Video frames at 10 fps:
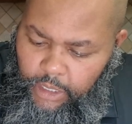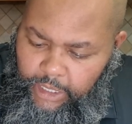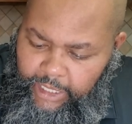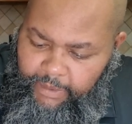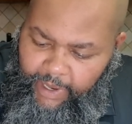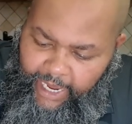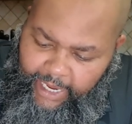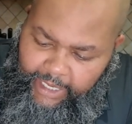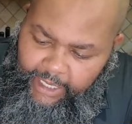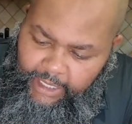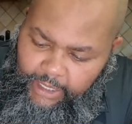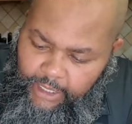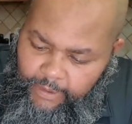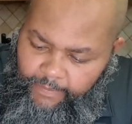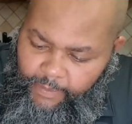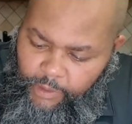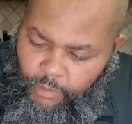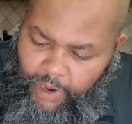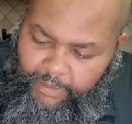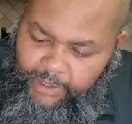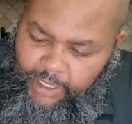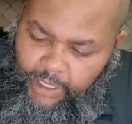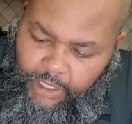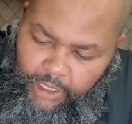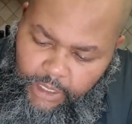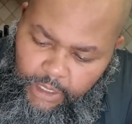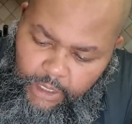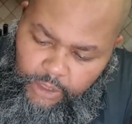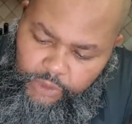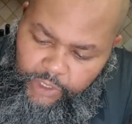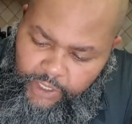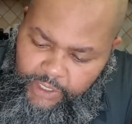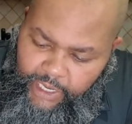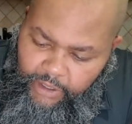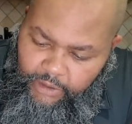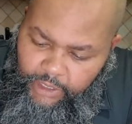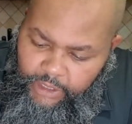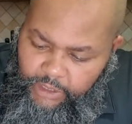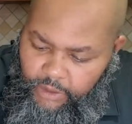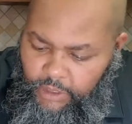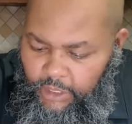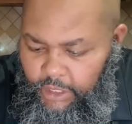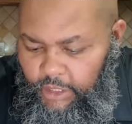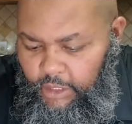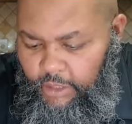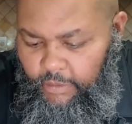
clean behind it, wipe the trigger down internally.